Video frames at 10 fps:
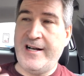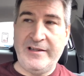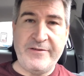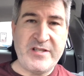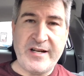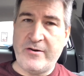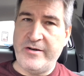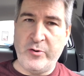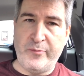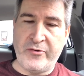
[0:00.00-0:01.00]
I love
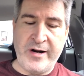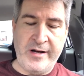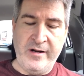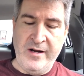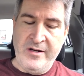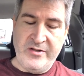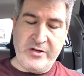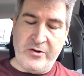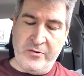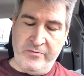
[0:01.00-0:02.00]
sourdough bread,
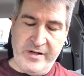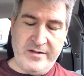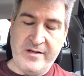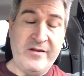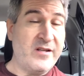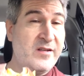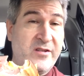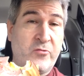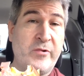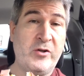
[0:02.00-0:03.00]
so this
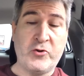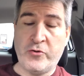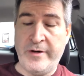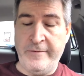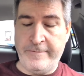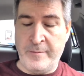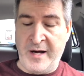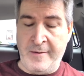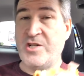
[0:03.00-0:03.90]
is a real treat for me.